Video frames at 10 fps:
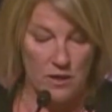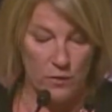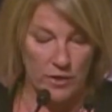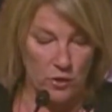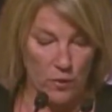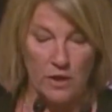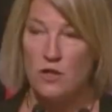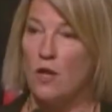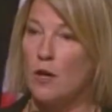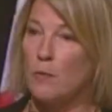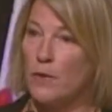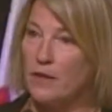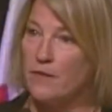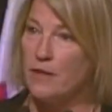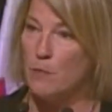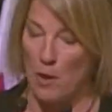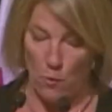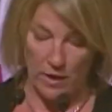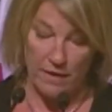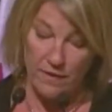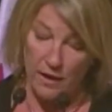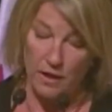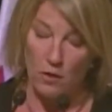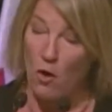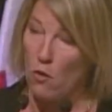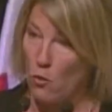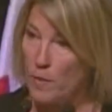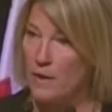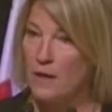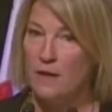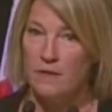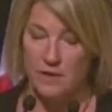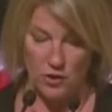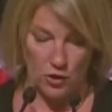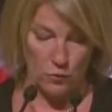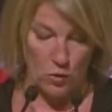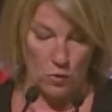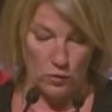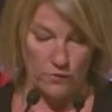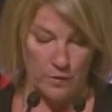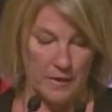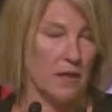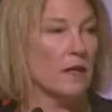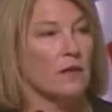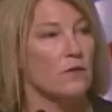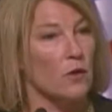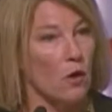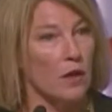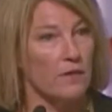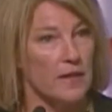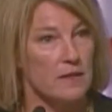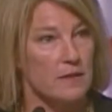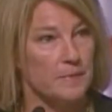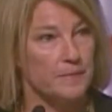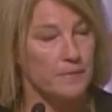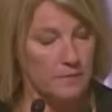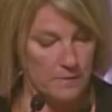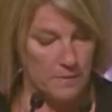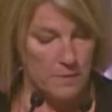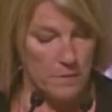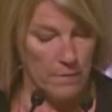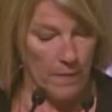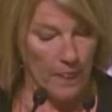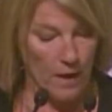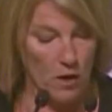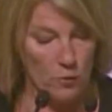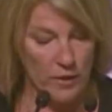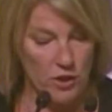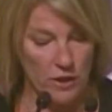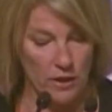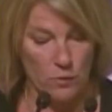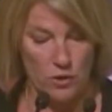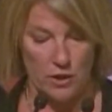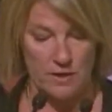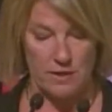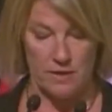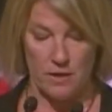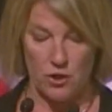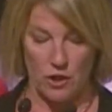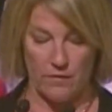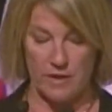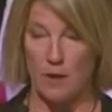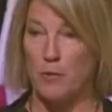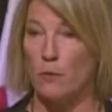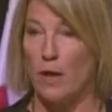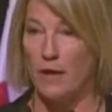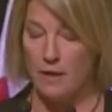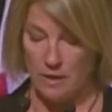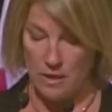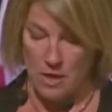So I do want to talk briefly about what I think and hope this year will hold for me and for all of us. Our Reaching Equal Justice initiative is up and running.